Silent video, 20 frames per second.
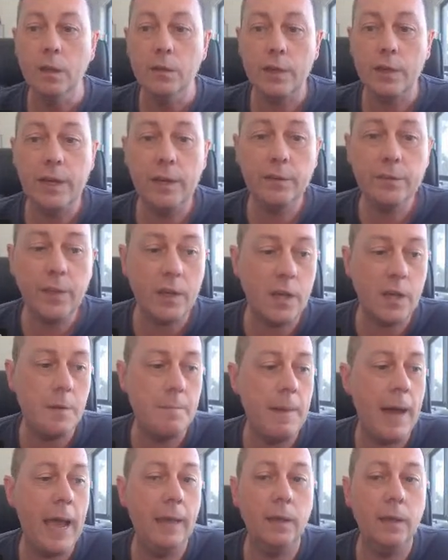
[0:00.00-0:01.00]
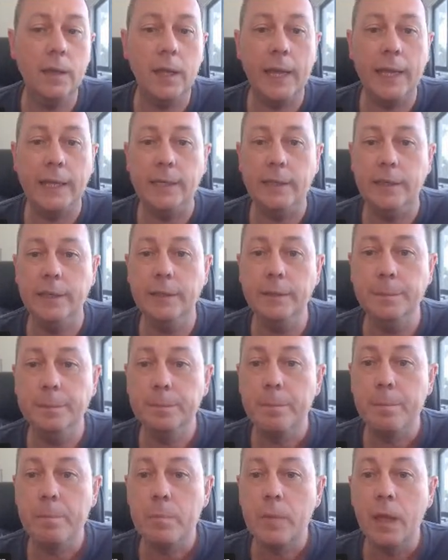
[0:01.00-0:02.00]
So here's the command line here.
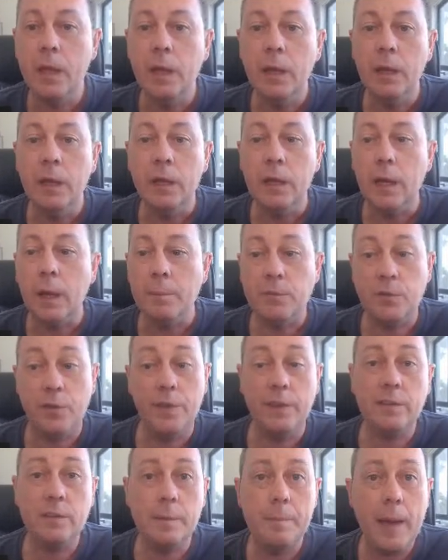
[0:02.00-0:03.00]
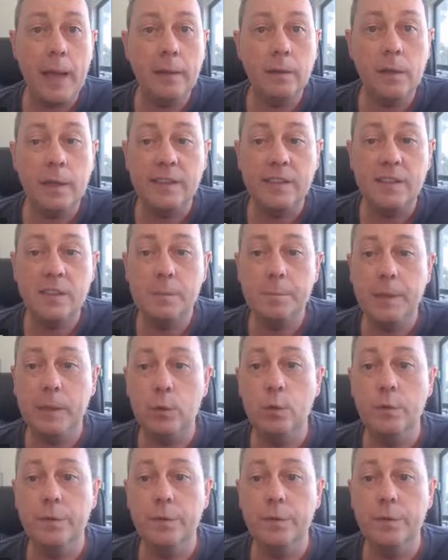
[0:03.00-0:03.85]
So this command line is split